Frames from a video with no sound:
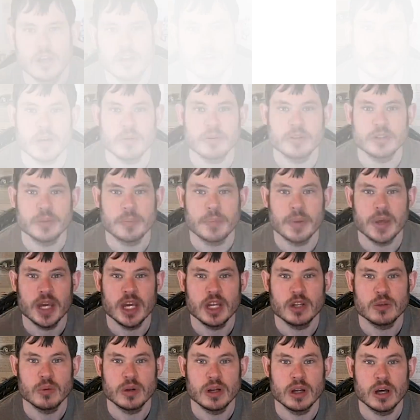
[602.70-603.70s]
So that was the
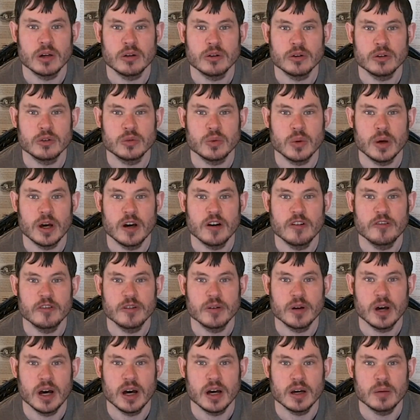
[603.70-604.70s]
page
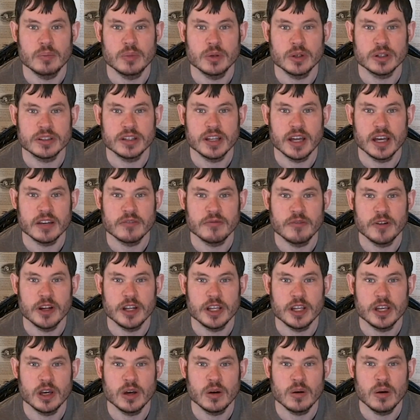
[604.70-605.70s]
112 book tag
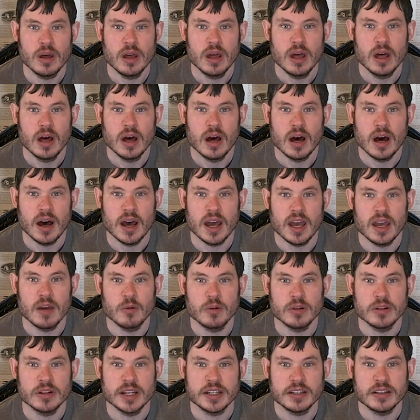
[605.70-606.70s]
video. I
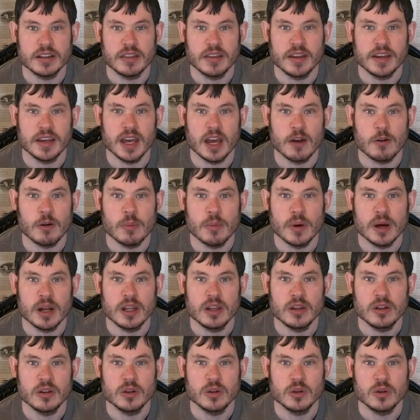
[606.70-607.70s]
would like to thank
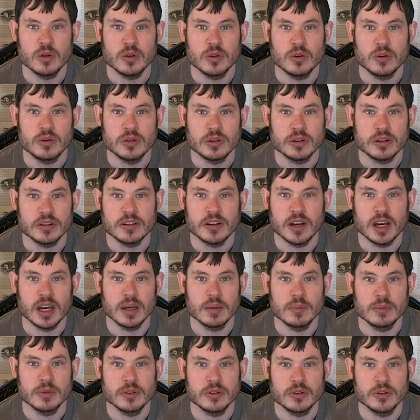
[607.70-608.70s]
everybody who took the
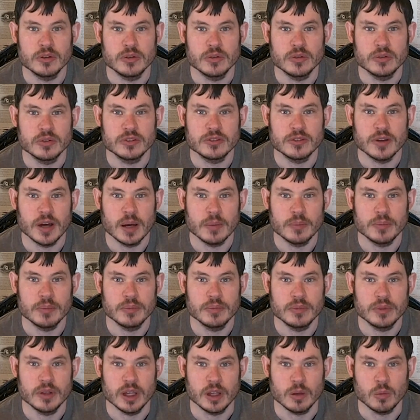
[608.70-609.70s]
time to
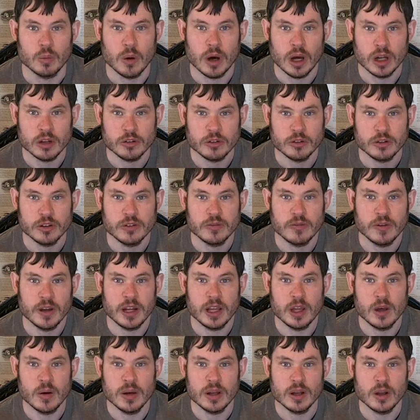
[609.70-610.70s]
stop and watch this
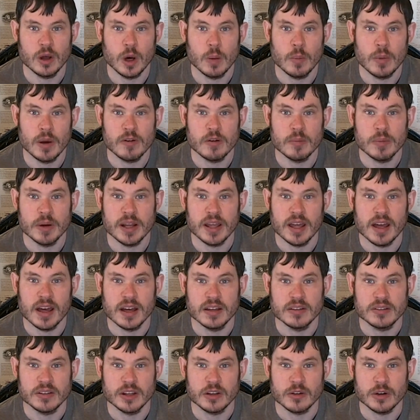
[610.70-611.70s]
video, and hope everybody
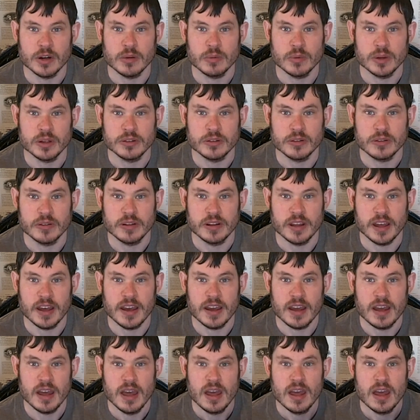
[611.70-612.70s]
has a great rest of the
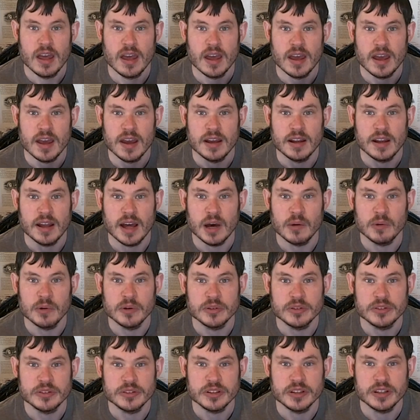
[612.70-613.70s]
day. And I
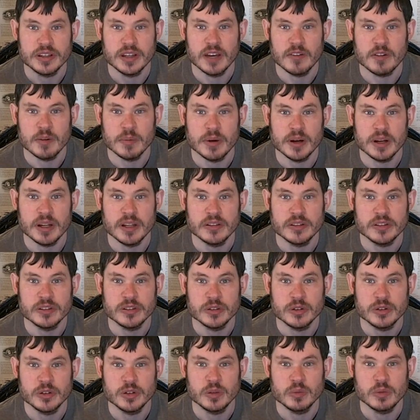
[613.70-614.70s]
will see everybody
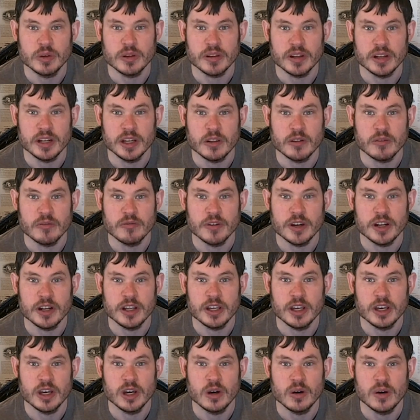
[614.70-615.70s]
soon with another
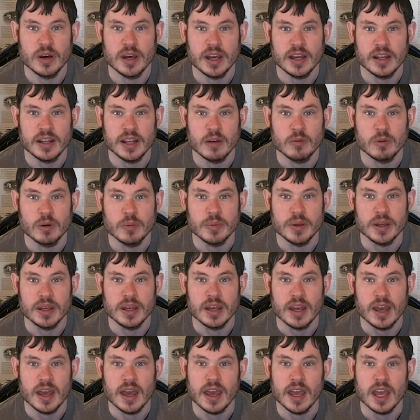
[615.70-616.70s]
video, and that will
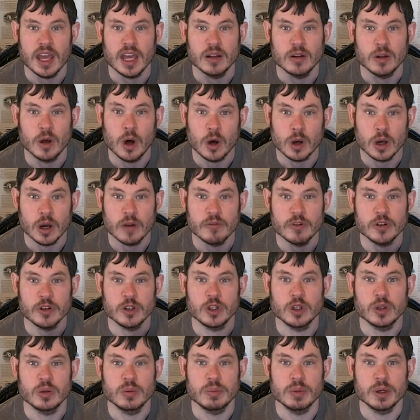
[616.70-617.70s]
be a long
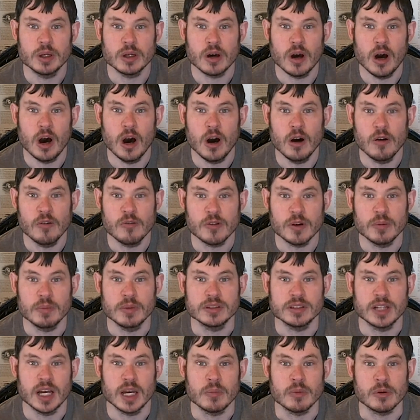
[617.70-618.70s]
overdue book haul
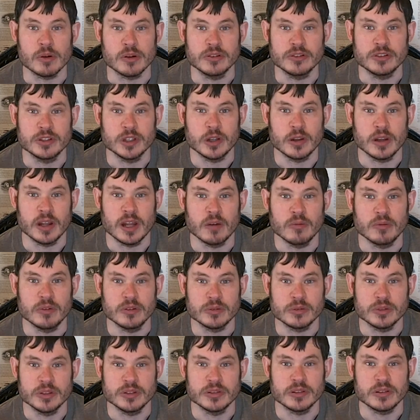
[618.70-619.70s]
from the library store that I
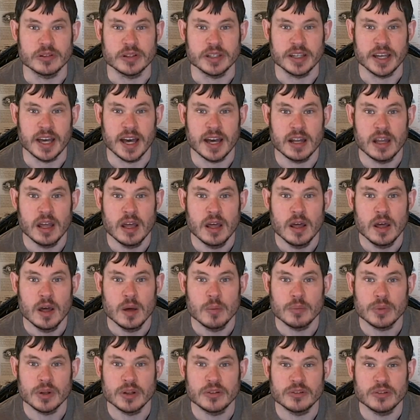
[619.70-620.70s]
was recently at,
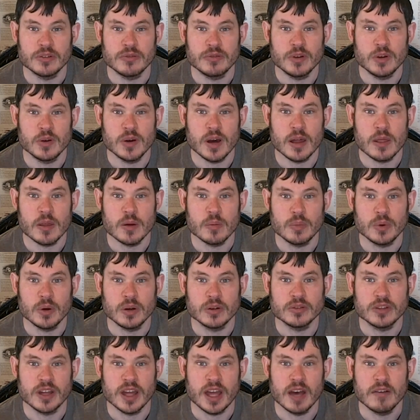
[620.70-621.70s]
plus a few other
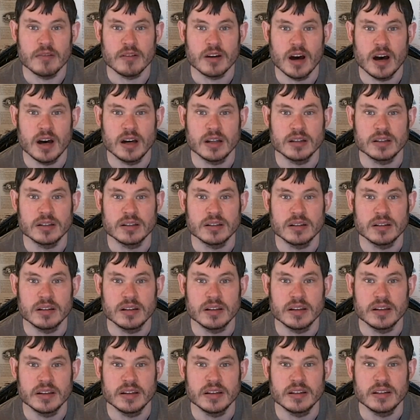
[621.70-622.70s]
books I have
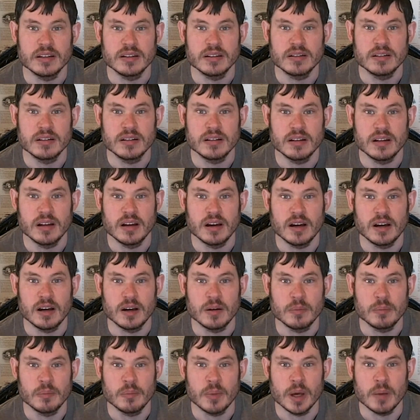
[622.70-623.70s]
gotten in
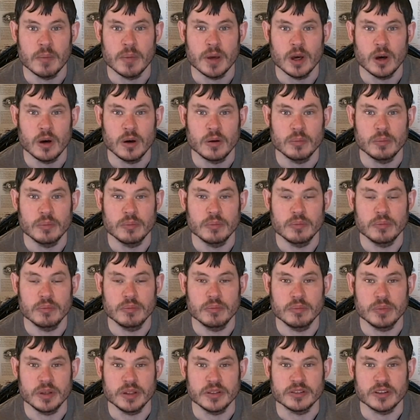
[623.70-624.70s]
my mail
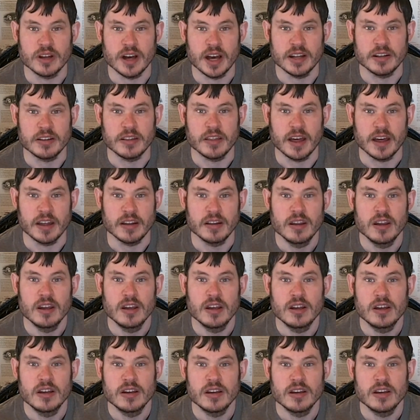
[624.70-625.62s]
besides that.